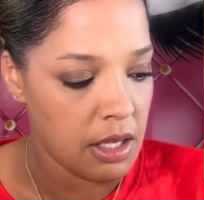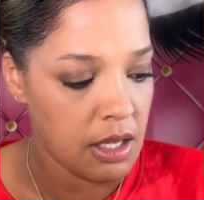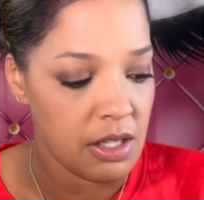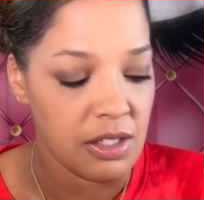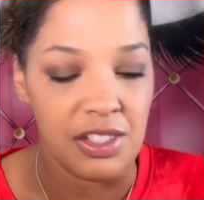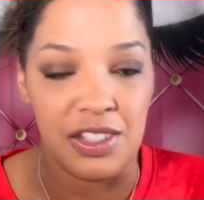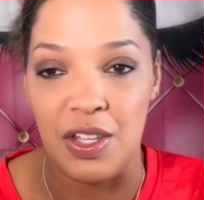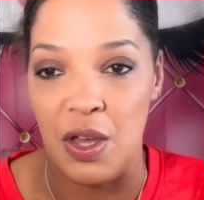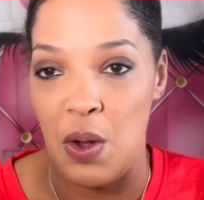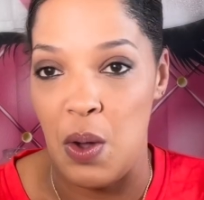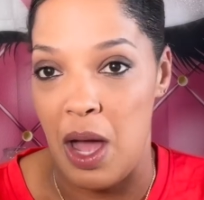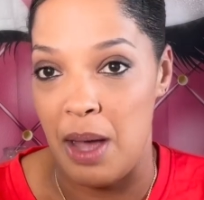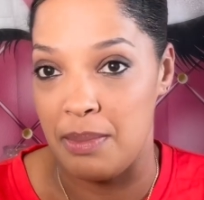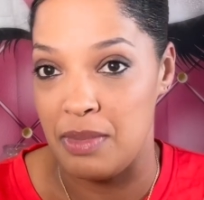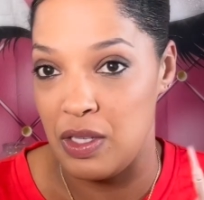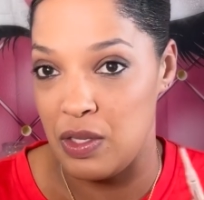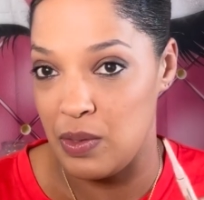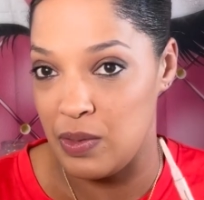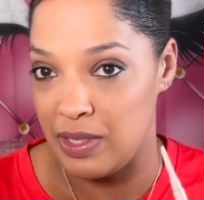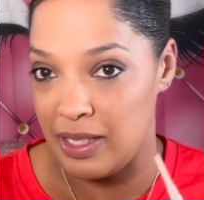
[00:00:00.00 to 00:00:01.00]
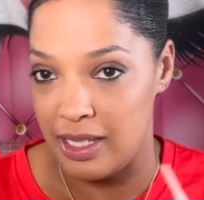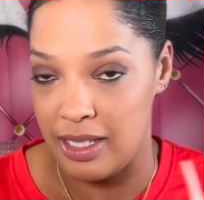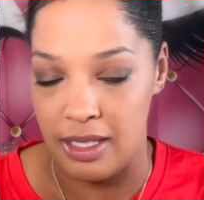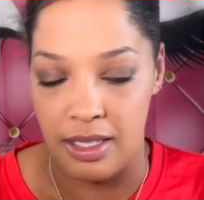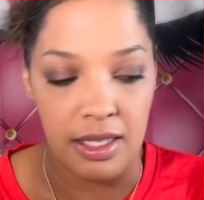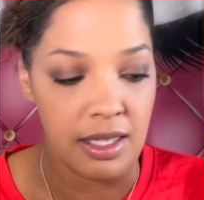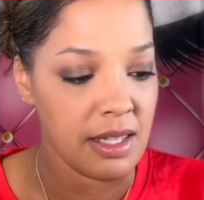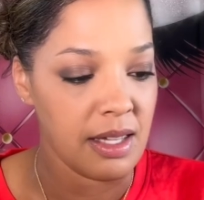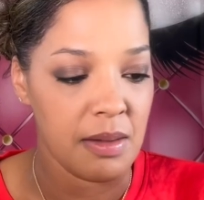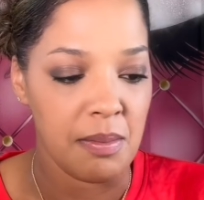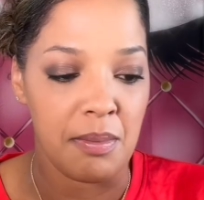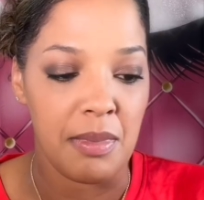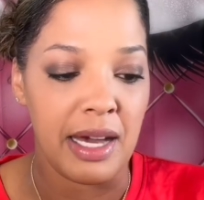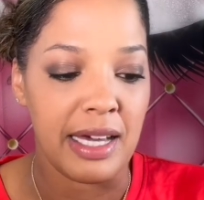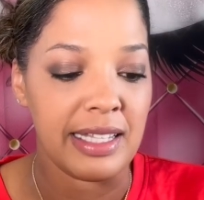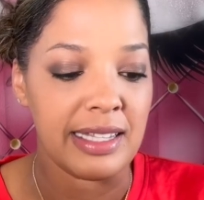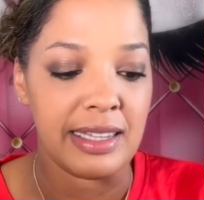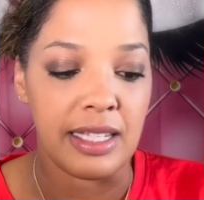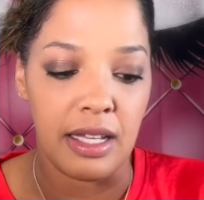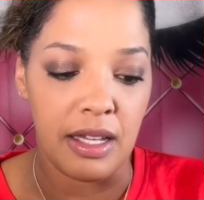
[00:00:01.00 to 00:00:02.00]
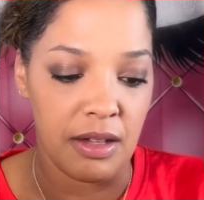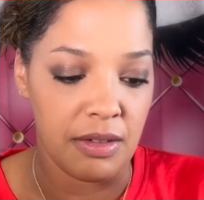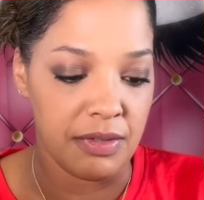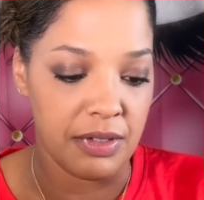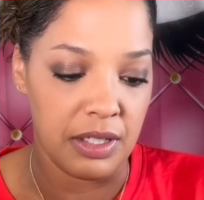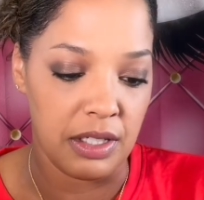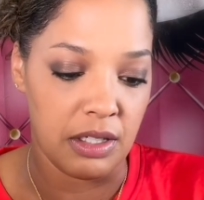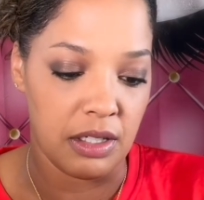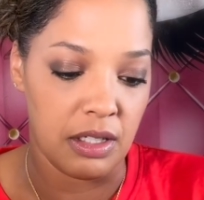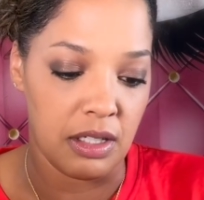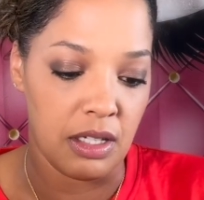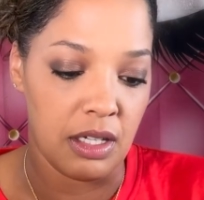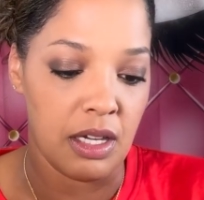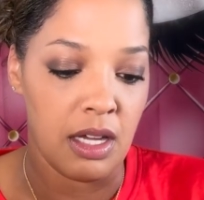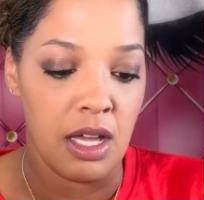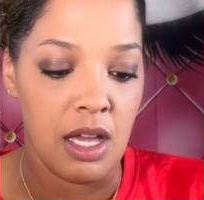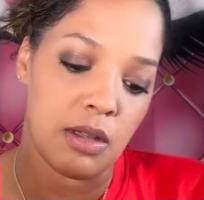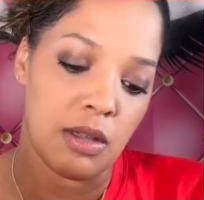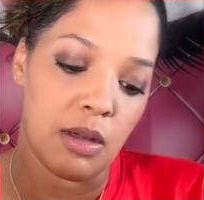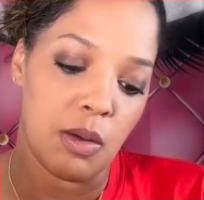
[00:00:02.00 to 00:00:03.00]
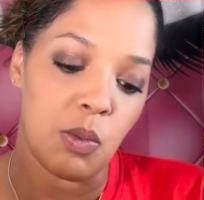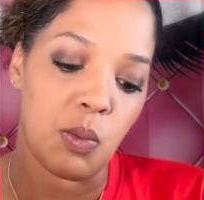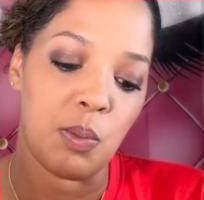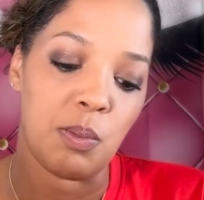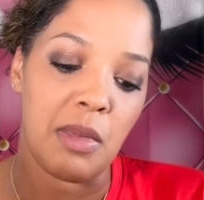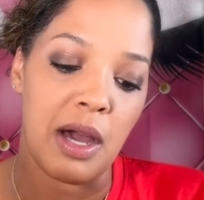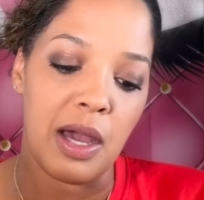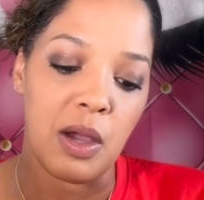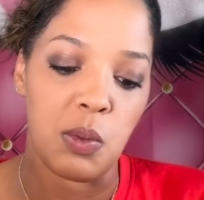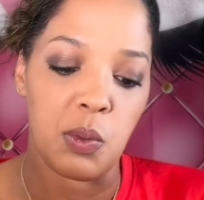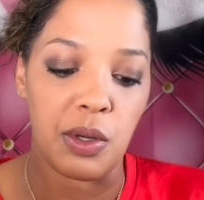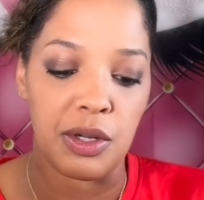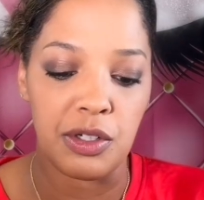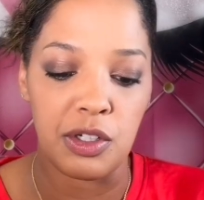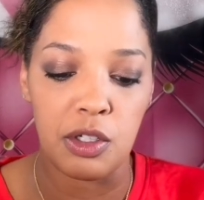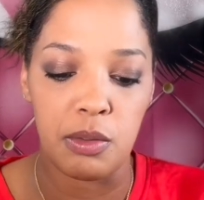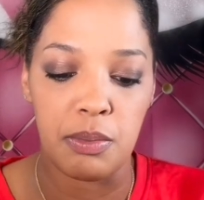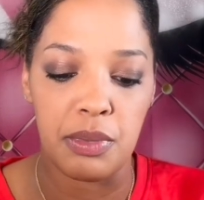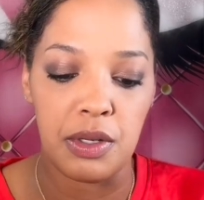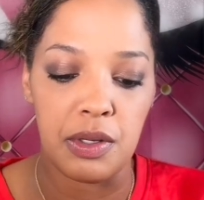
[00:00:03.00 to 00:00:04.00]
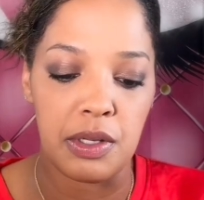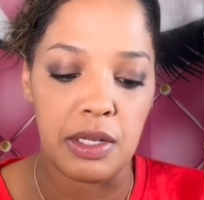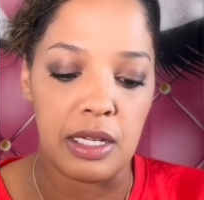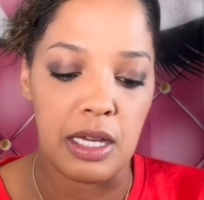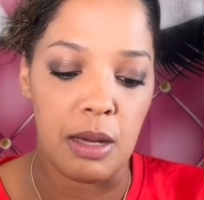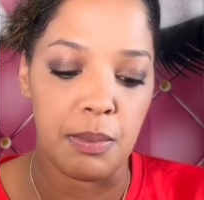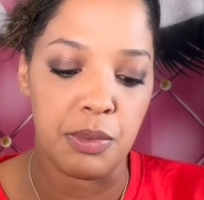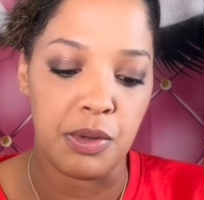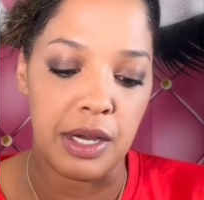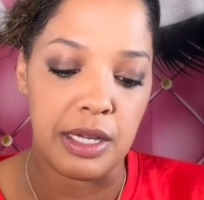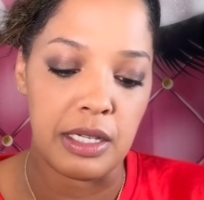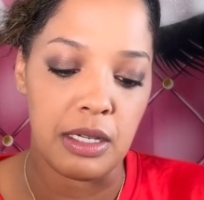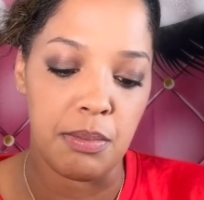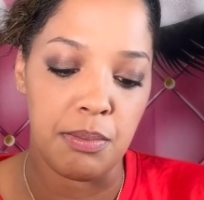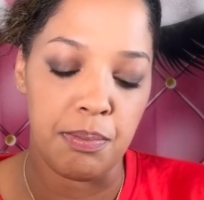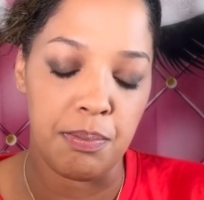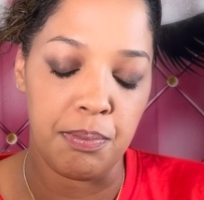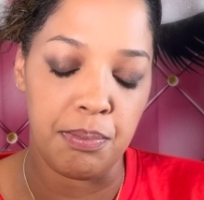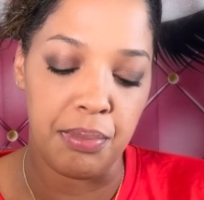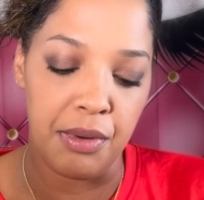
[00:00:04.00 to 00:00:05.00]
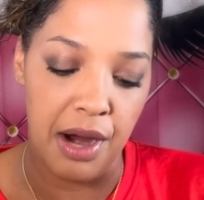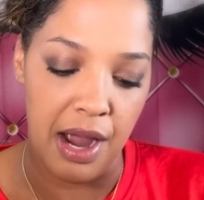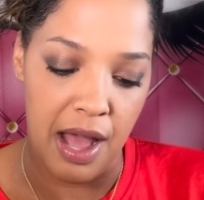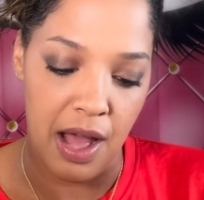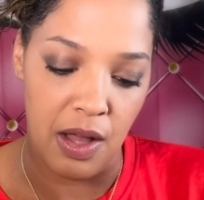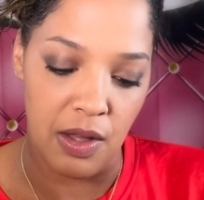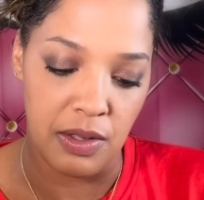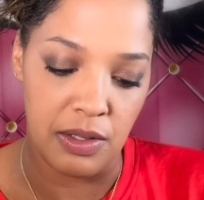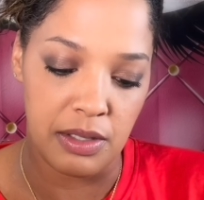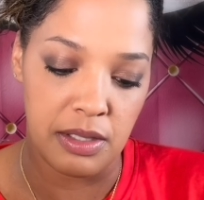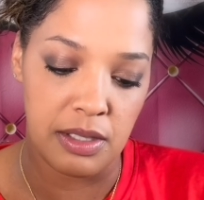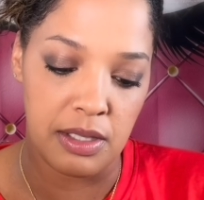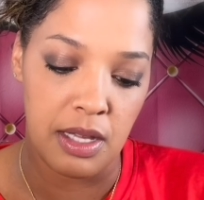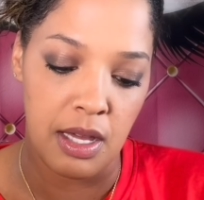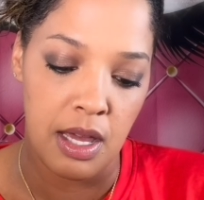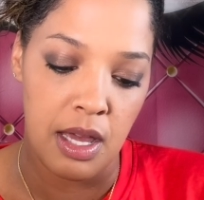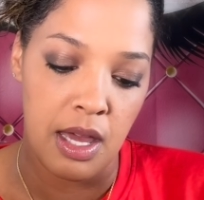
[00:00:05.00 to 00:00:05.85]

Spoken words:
So I'm using my love here, my Wonder Beauty Upgraded Brows,